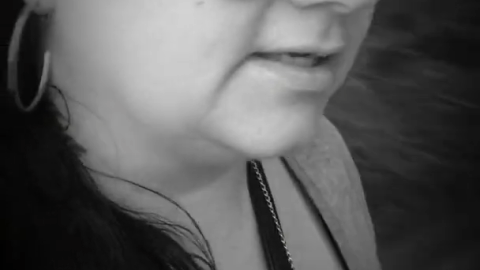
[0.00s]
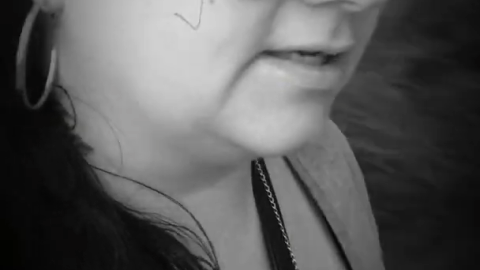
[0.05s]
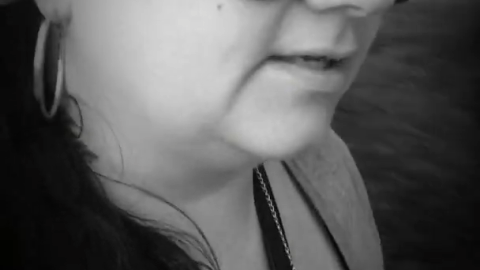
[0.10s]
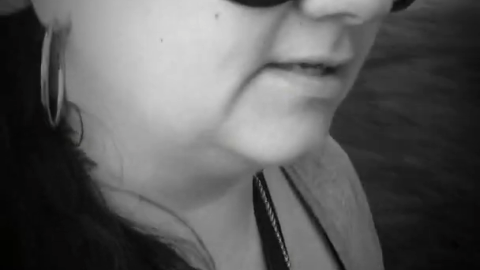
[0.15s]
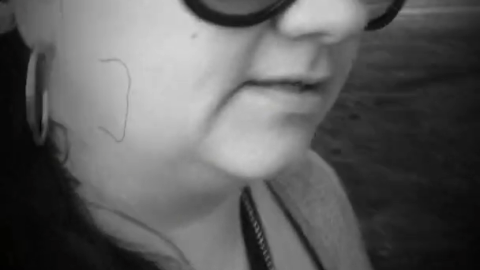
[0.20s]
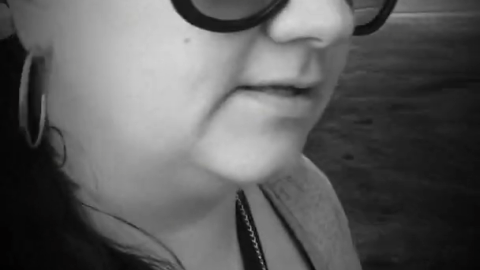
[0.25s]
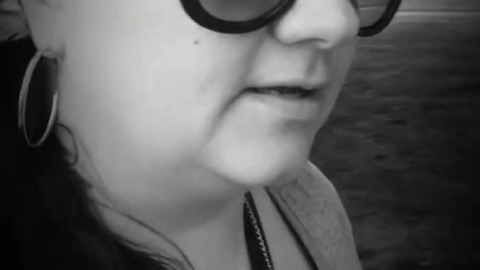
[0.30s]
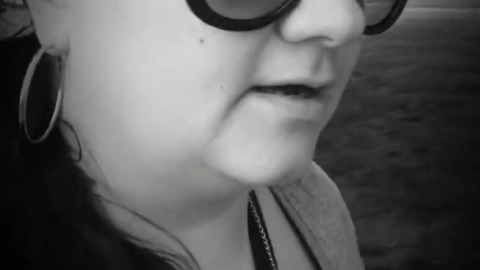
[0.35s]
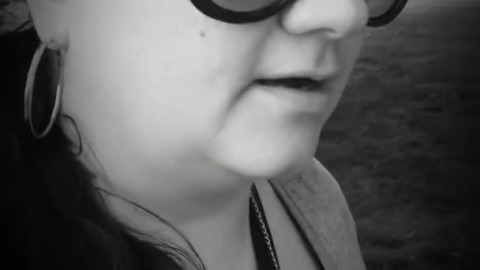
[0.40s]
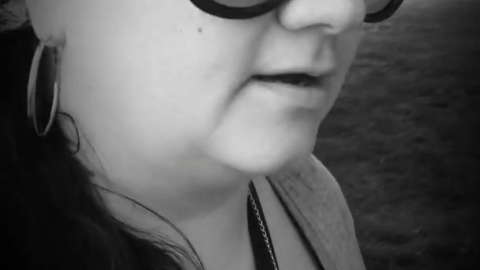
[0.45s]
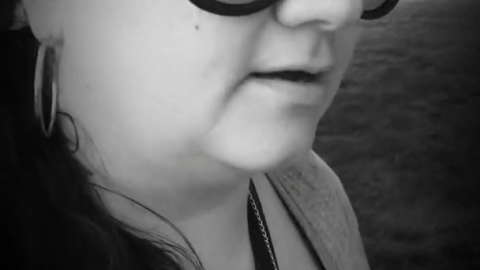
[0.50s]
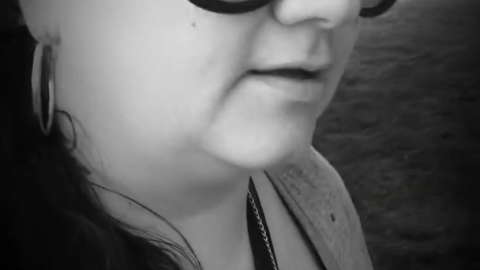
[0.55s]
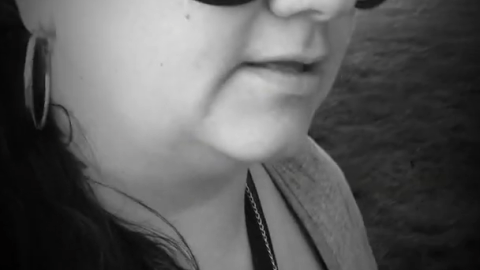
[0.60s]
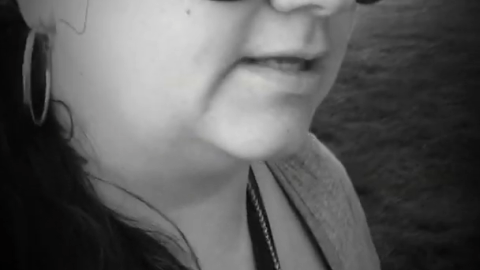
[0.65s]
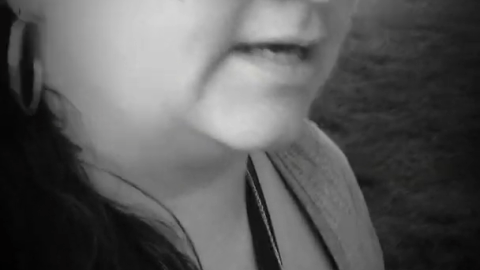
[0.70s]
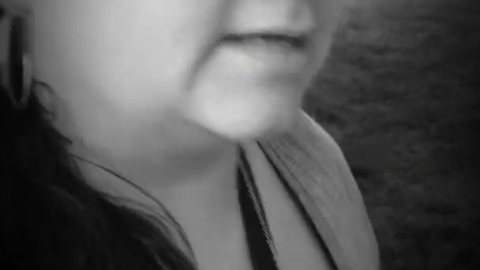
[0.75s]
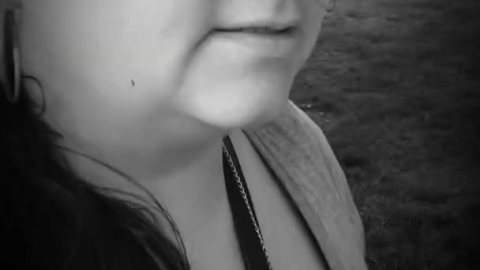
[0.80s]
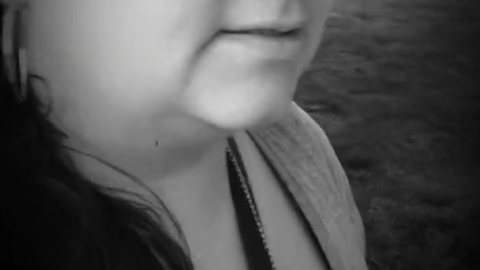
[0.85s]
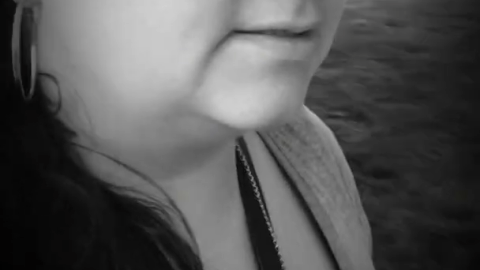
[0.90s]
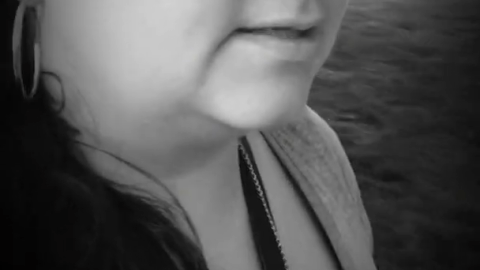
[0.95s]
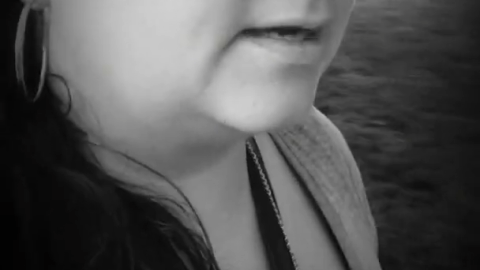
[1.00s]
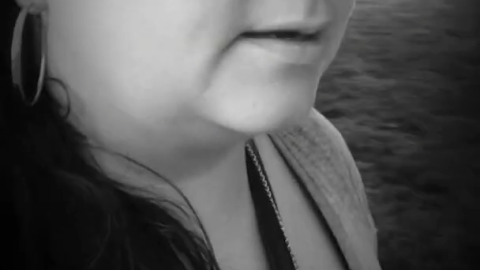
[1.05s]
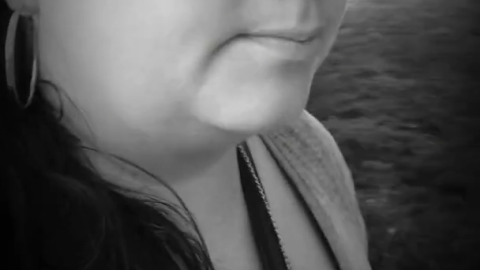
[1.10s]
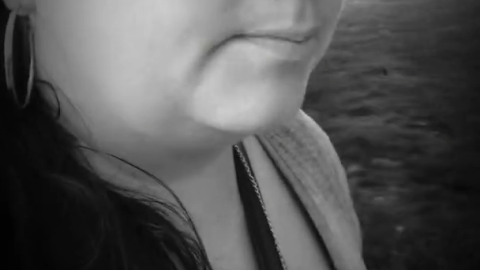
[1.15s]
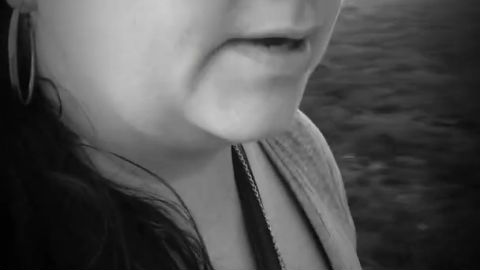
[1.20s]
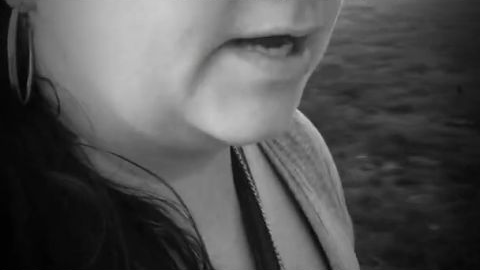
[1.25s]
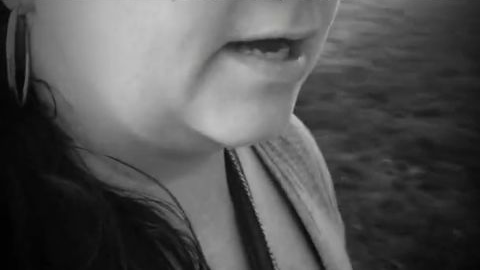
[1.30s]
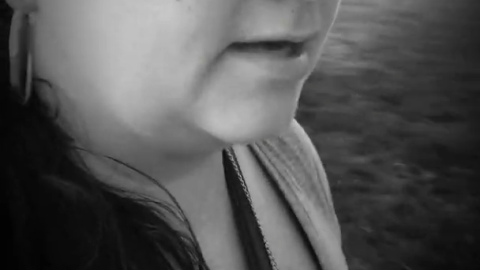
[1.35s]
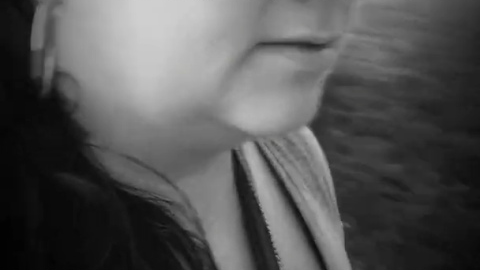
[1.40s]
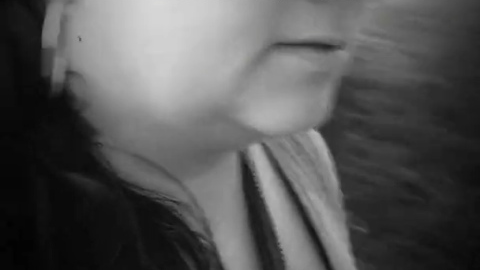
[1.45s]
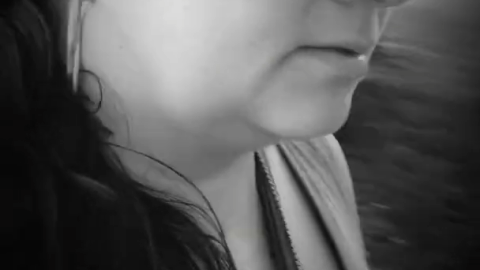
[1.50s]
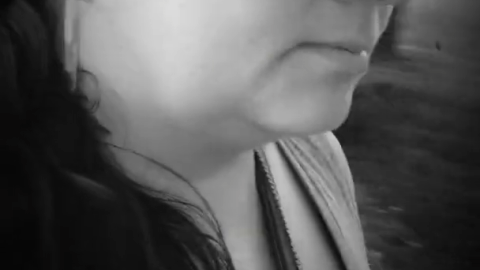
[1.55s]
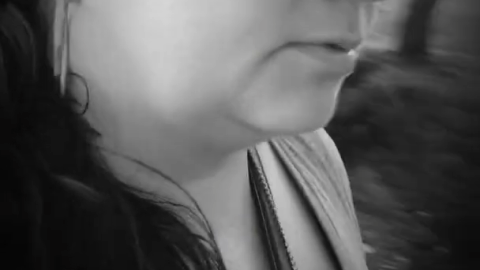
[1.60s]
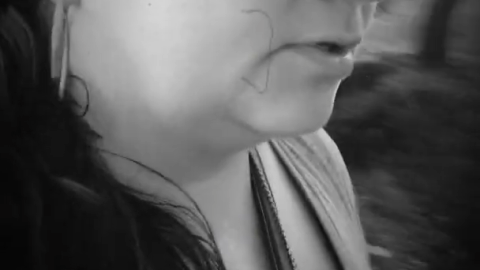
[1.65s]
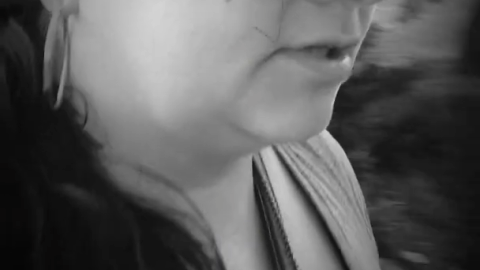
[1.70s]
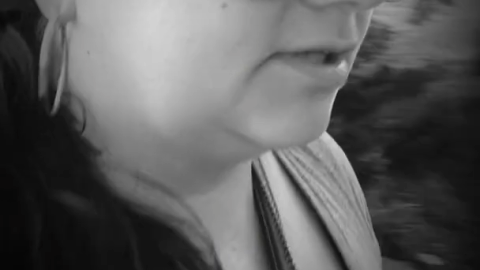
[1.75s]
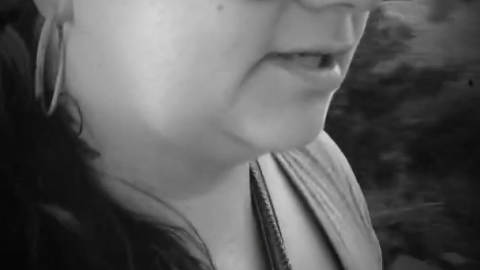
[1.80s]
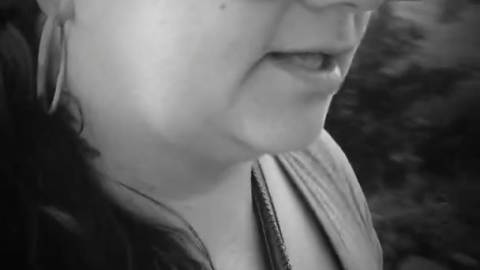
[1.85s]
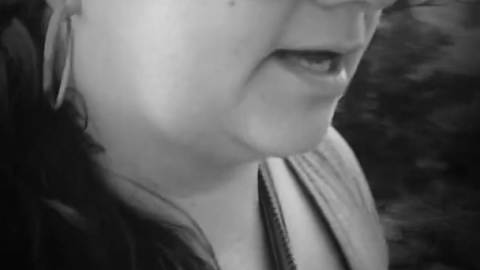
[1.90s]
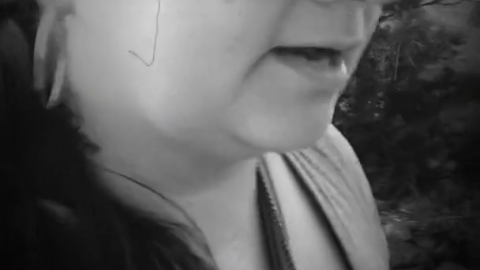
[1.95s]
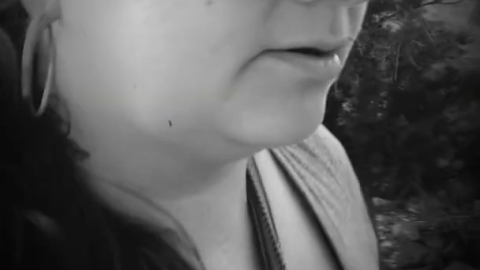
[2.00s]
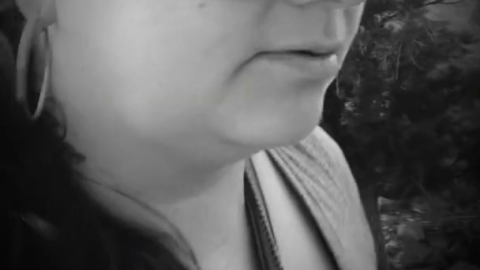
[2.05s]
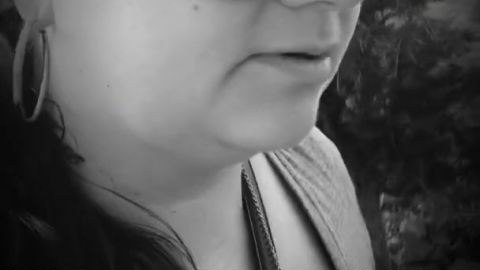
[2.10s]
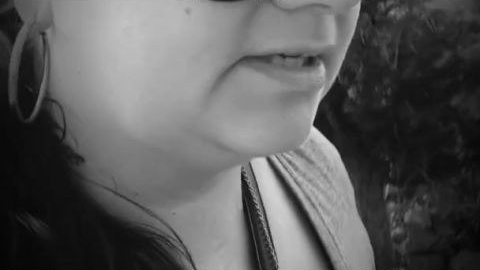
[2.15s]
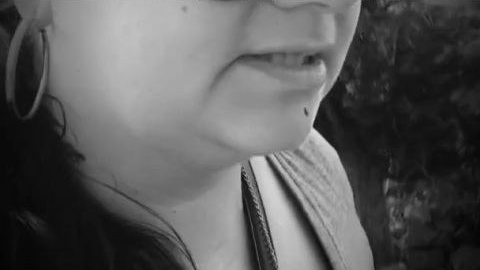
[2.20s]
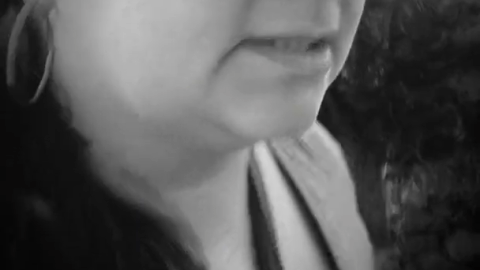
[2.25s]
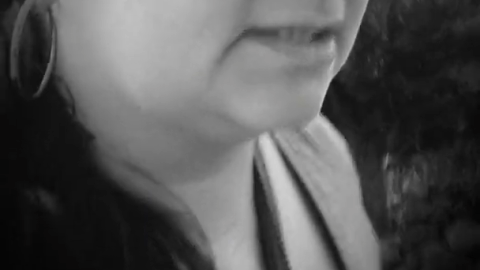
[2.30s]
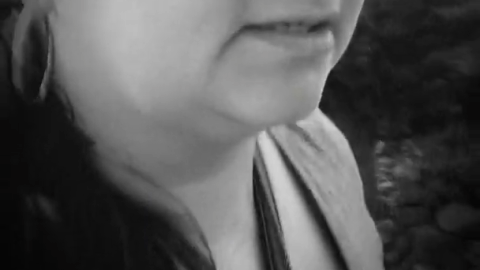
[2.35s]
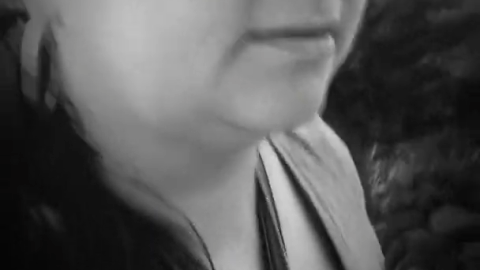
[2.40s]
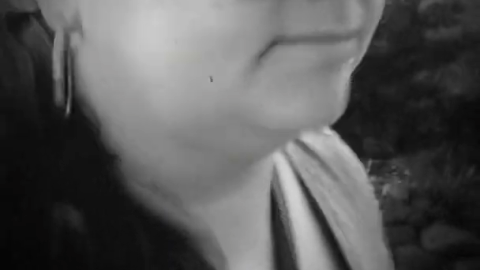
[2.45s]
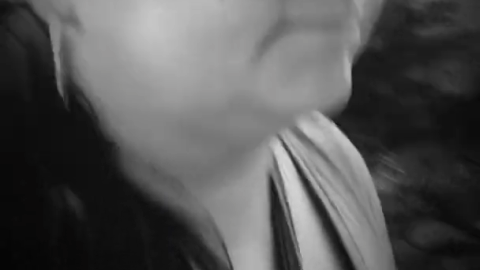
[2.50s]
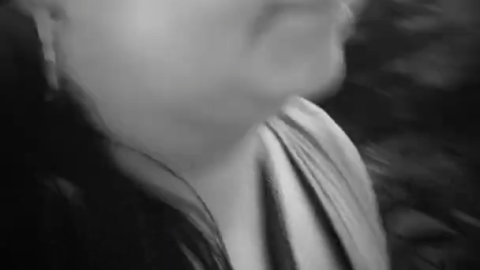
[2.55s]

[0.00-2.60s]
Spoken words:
and that's not possible now, is it?